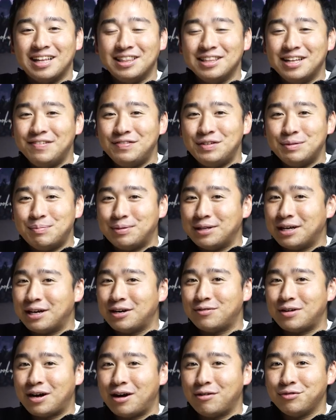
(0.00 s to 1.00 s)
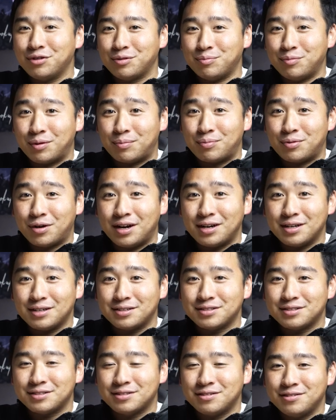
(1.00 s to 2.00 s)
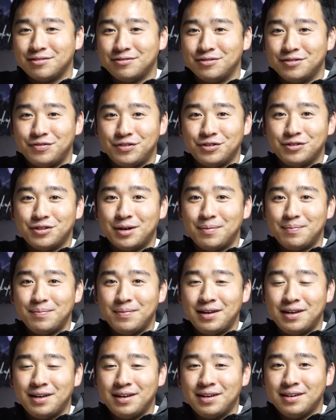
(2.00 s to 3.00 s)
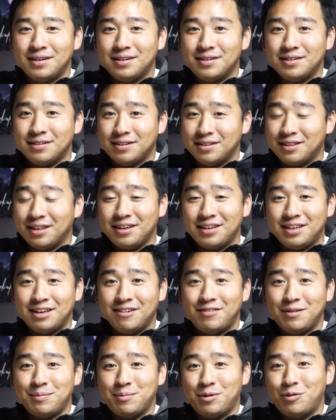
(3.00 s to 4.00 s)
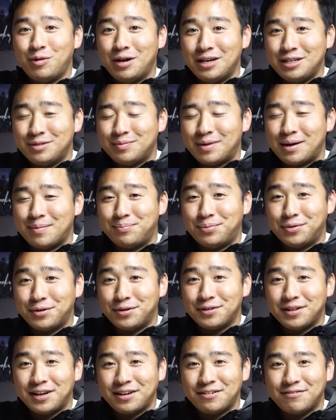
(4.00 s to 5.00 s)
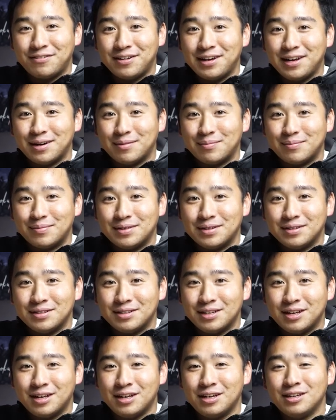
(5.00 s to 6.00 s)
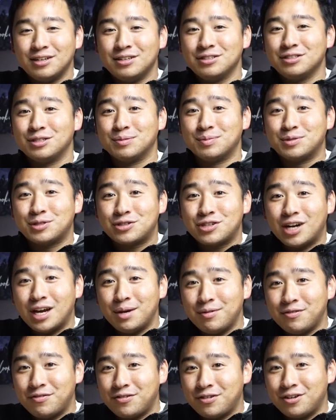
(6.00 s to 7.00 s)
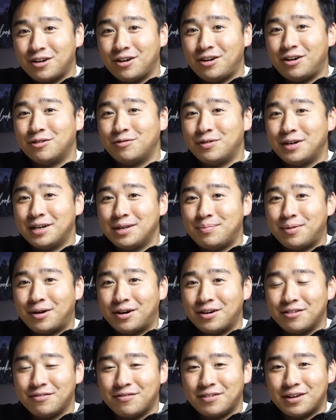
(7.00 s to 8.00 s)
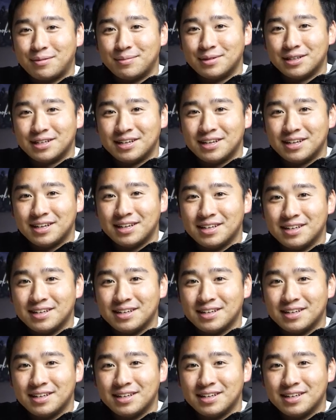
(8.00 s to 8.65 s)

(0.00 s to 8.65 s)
I love to play around with more products, review them, and then give them away to my borderline fam. Subscribe if you're not already part of the family.